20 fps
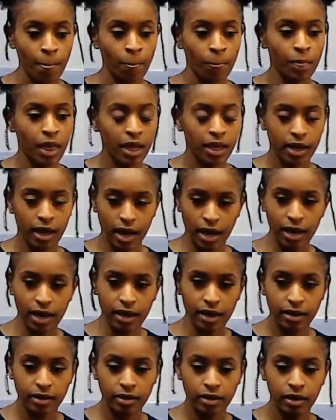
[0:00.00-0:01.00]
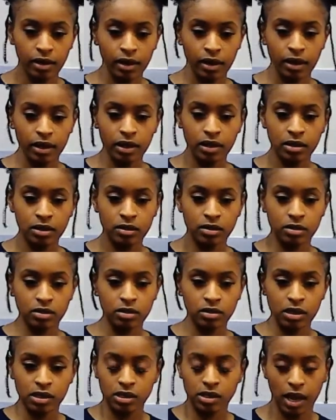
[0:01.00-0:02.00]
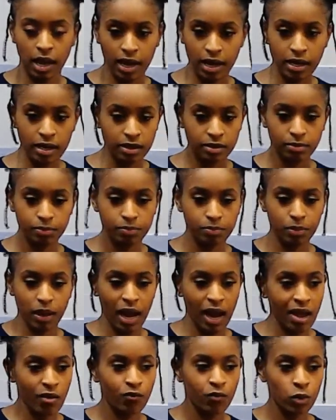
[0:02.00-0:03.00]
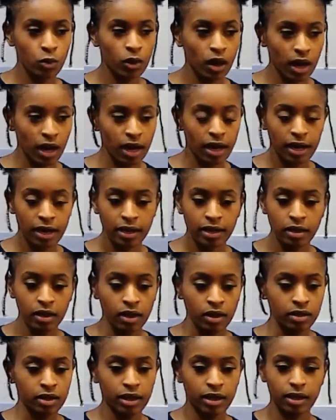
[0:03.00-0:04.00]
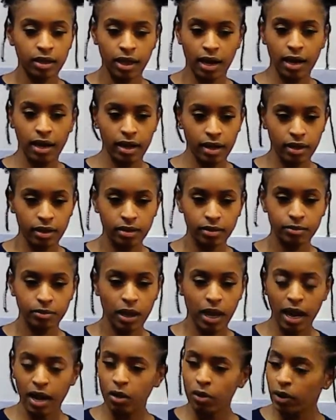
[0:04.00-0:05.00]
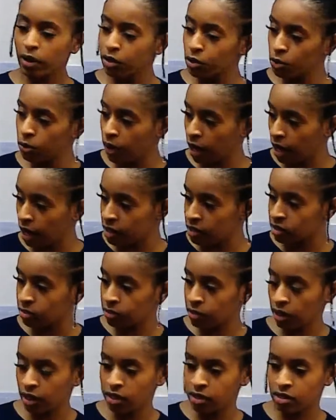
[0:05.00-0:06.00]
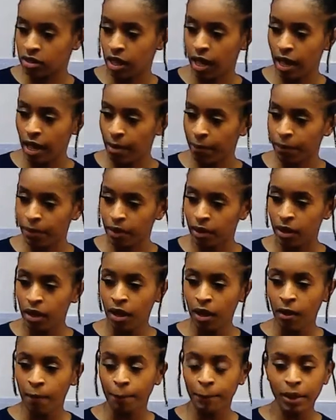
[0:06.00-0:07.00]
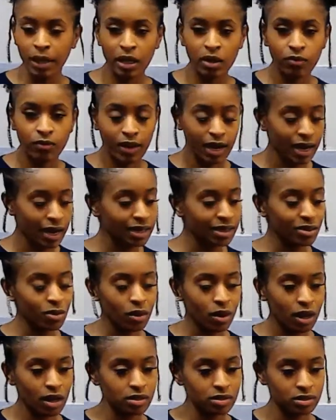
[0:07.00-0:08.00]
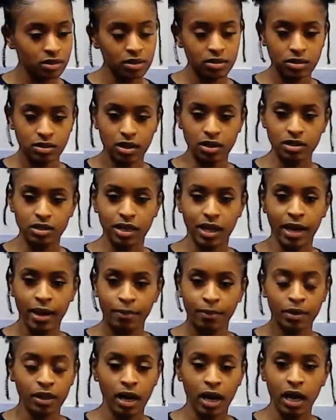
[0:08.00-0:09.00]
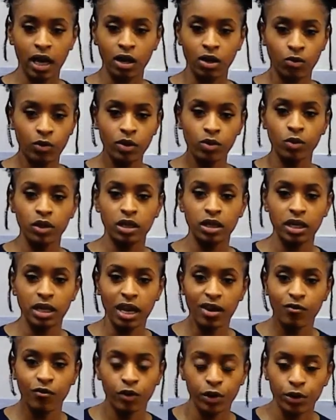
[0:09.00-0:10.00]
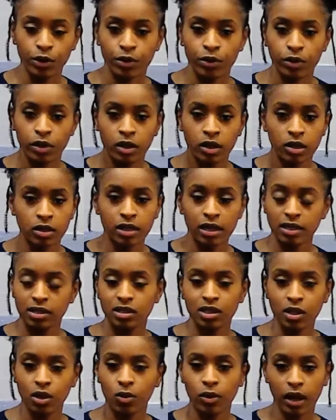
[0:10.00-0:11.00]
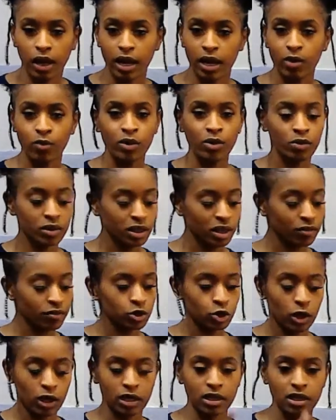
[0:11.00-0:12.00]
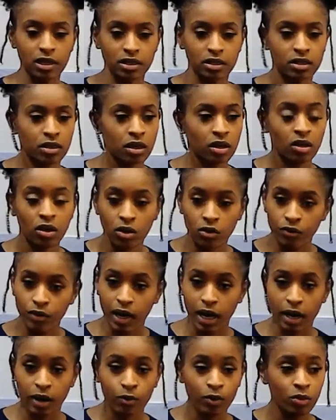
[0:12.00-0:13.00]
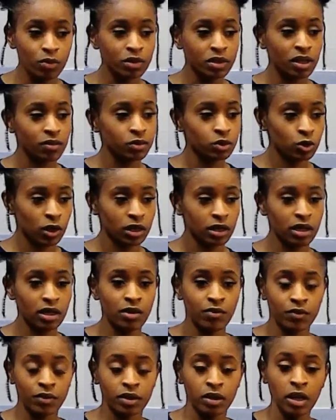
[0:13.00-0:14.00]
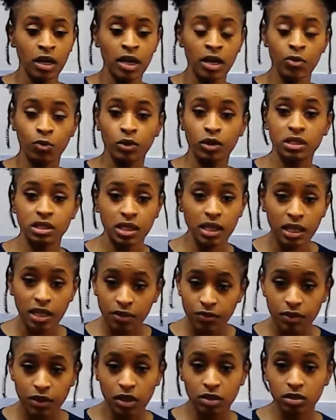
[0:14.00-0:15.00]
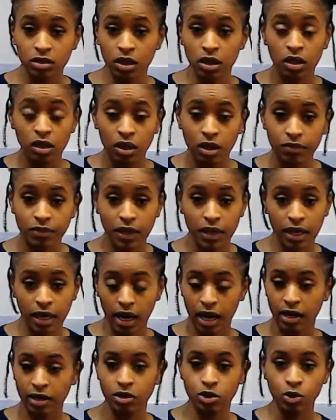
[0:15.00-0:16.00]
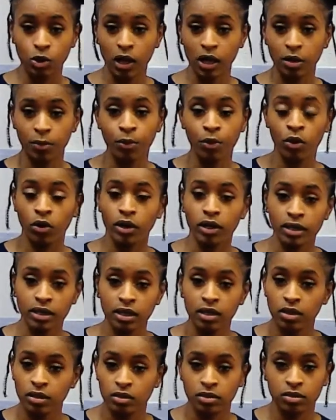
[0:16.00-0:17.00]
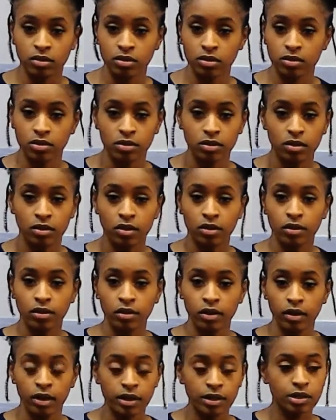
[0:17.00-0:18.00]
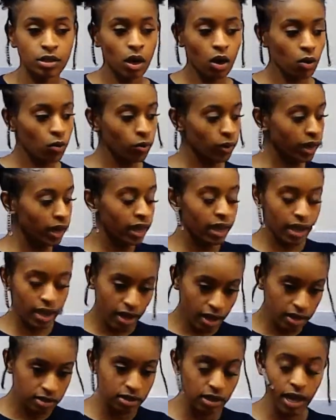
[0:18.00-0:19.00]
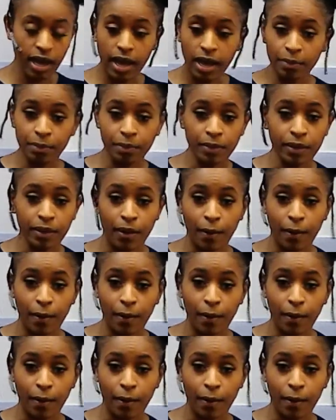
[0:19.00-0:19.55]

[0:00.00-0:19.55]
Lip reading: that God is this hateful God, that God, how can you cause some things to happen? But if God don't cause these things to happen, y'all, we would never get to know God. We would never try to get to love God. We would never try to even receive the love that God is trying to pour in us. So it had to happen.